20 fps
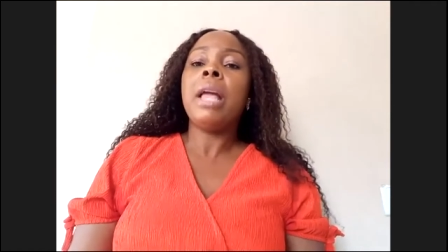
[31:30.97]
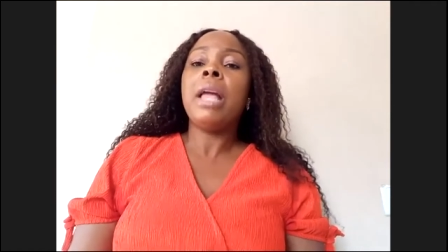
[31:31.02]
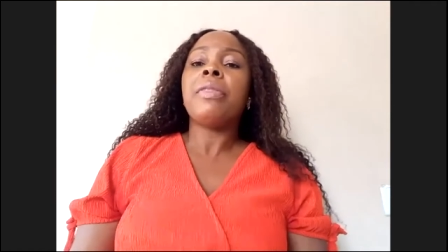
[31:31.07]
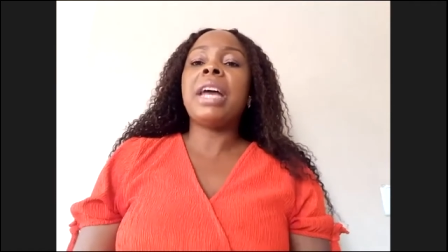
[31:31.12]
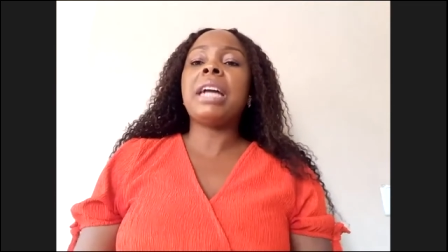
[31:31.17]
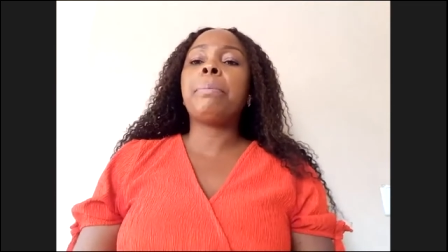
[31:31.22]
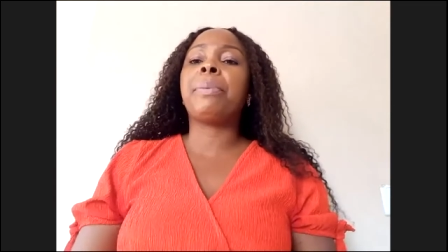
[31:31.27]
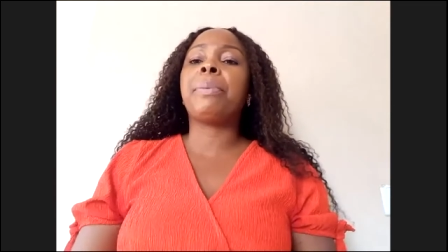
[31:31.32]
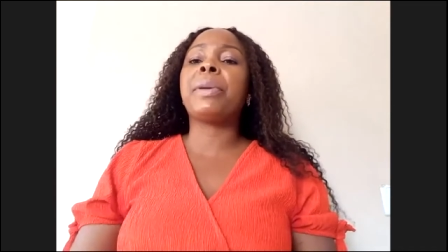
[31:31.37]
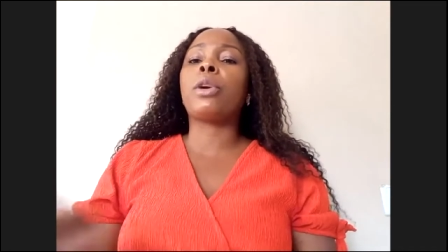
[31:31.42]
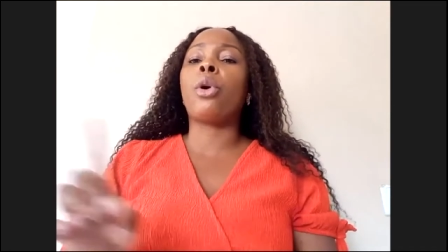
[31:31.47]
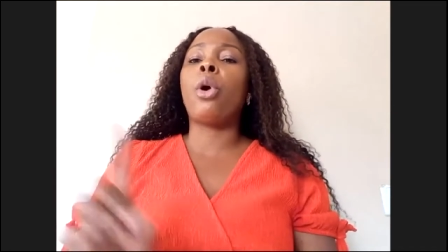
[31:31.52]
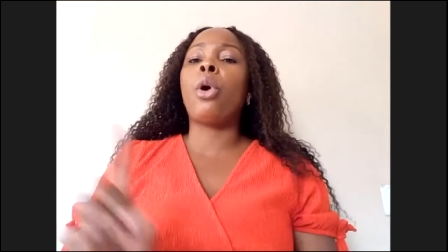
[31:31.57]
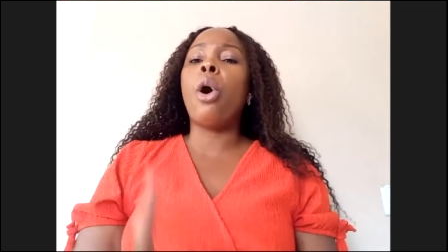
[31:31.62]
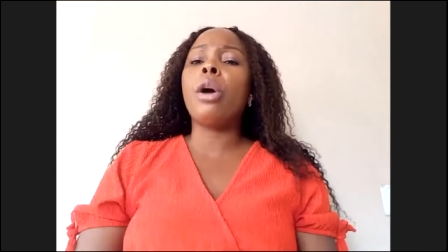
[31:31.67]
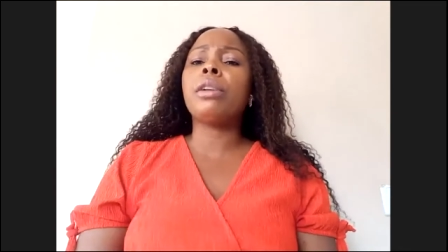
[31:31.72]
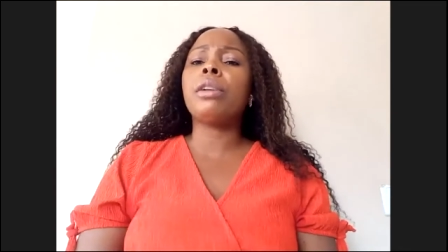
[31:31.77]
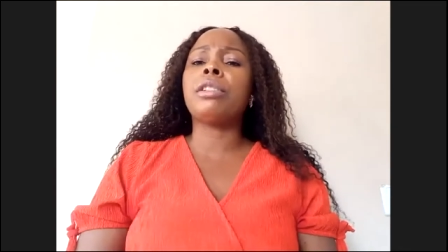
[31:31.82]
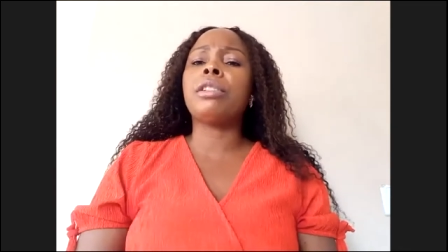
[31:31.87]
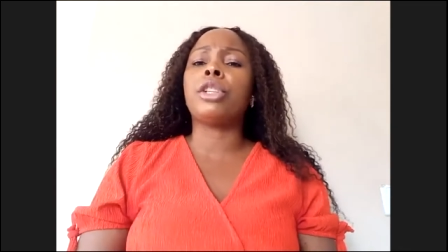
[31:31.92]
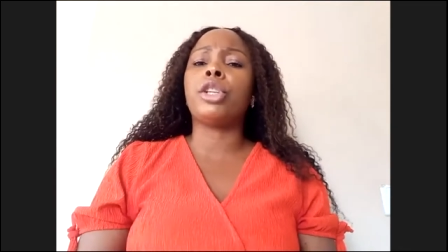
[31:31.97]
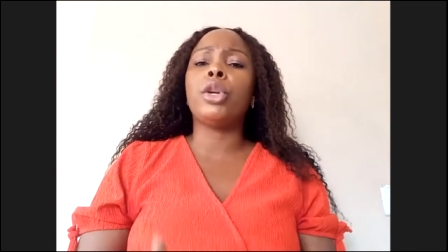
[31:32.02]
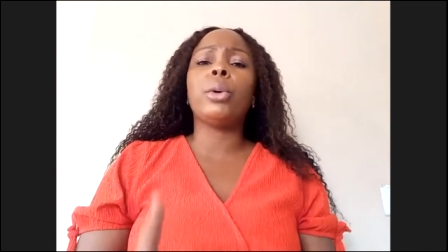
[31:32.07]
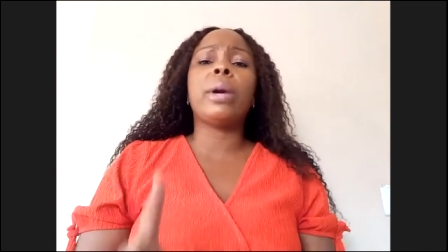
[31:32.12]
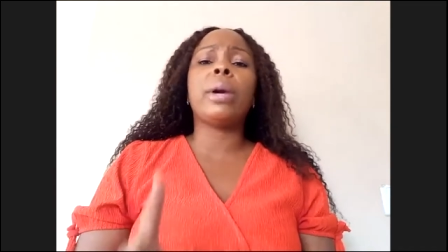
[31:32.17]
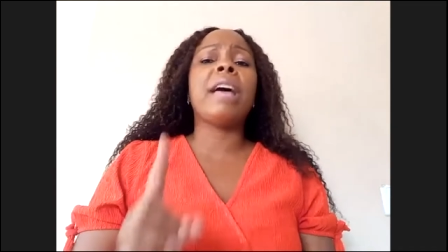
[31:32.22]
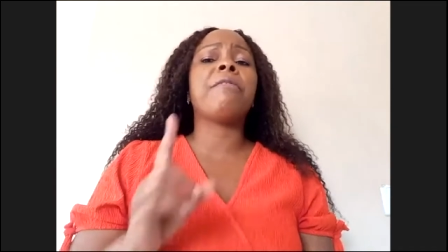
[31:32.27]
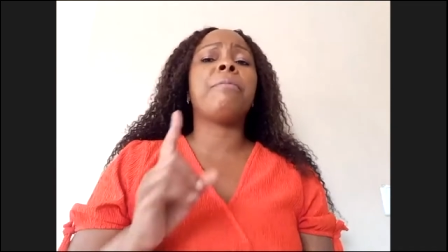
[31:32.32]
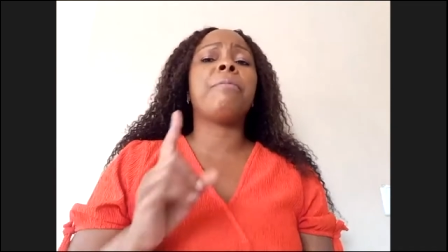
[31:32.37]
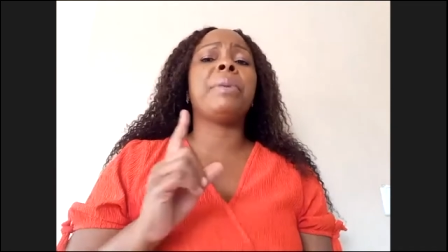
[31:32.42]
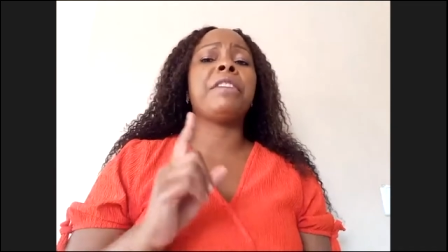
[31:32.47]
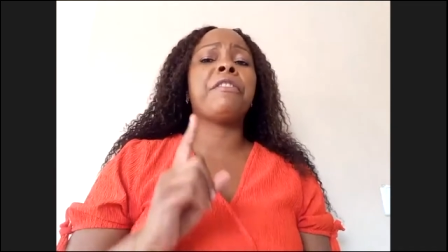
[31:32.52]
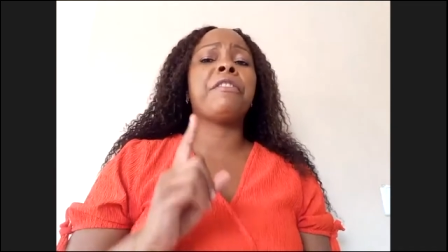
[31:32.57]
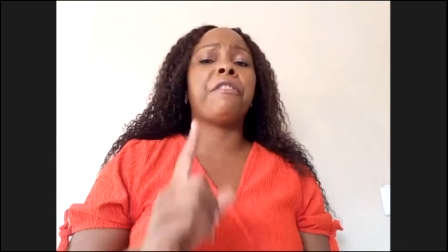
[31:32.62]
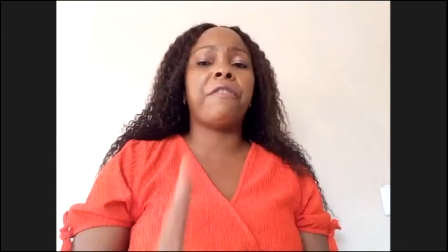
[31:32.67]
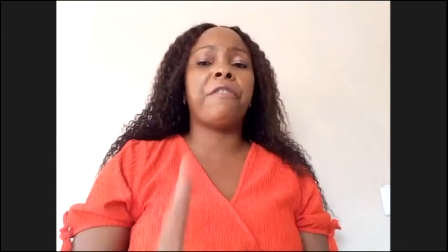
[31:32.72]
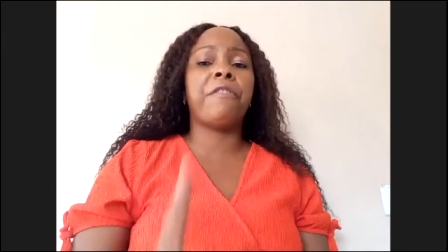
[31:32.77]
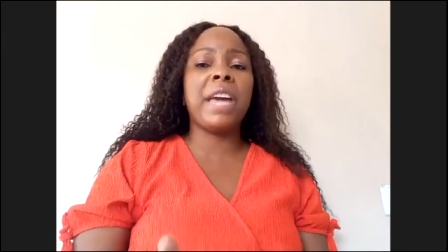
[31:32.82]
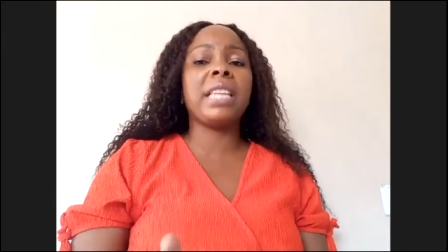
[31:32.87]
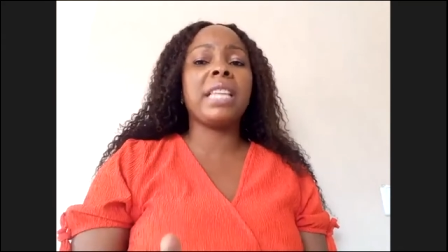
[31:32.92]
that because you have been
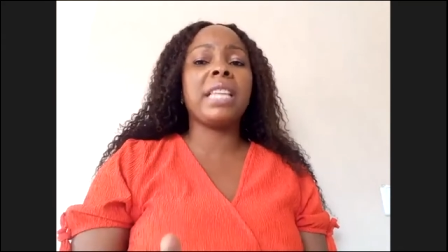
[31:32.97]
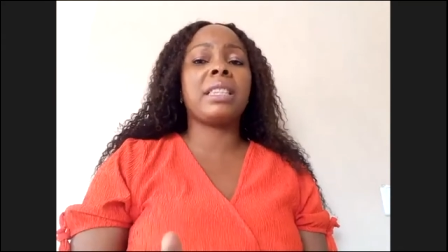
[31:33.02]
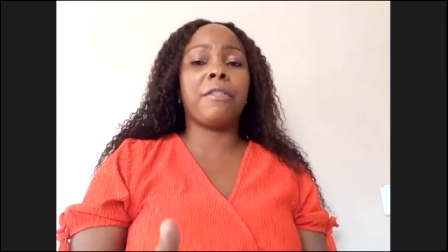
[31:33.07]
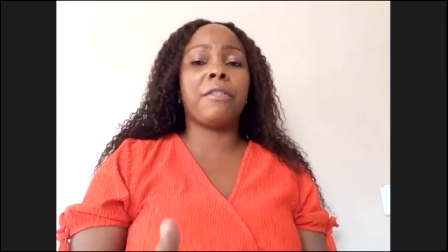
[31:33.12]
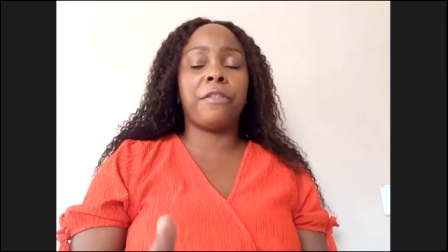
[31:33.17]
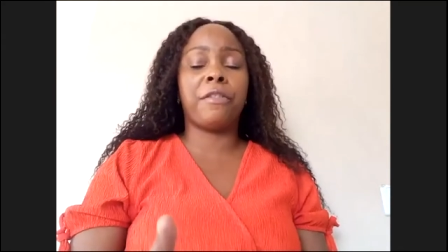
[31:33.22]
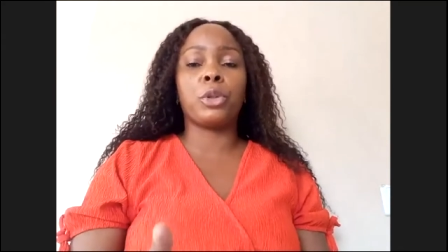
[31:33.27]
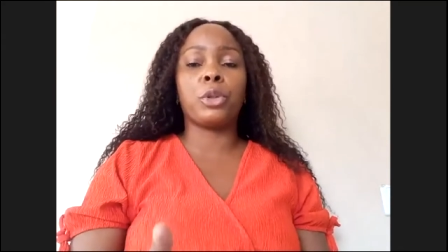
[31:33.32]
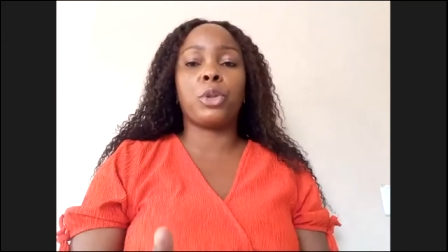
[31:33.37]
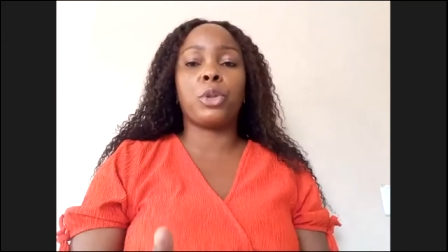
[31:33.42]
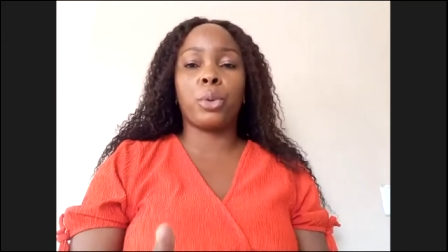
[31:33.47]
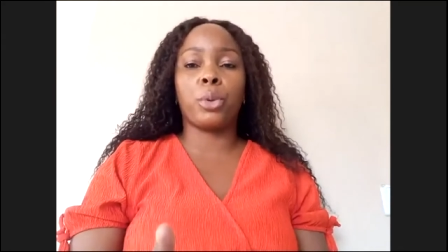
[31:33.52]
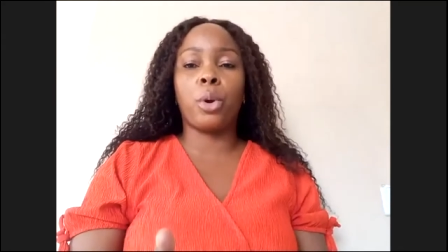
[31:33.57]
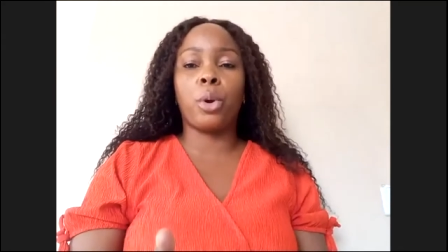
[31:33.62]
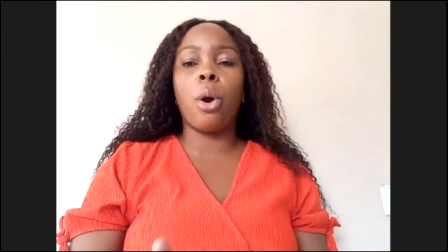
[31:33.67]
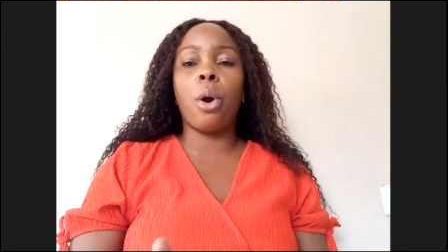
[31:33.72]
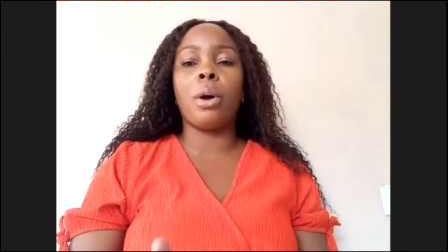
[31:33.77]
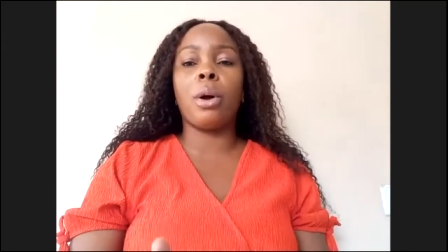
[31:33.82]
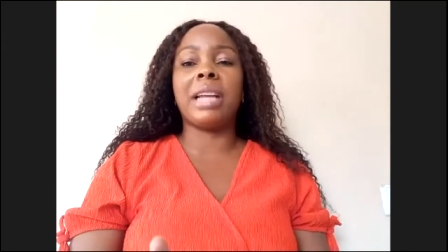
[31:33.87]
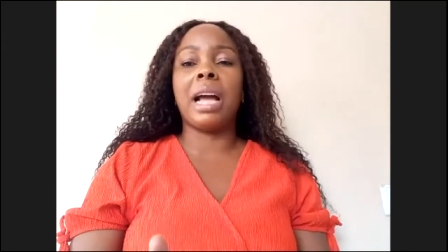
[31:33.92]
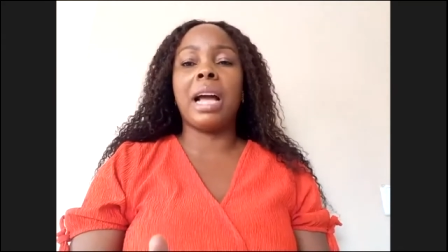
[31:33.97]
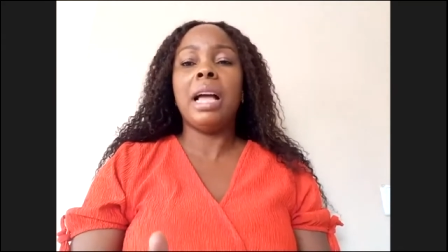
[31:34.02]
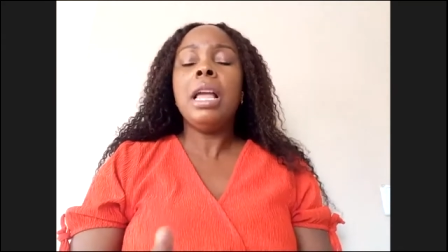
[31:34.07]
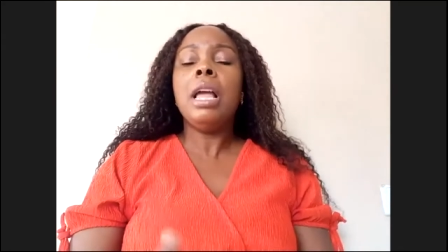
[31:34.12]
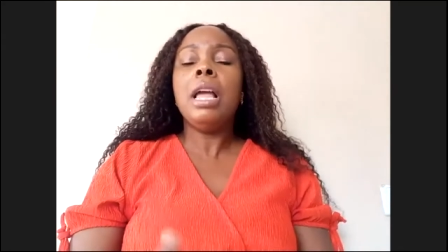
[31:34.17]
faithful to God,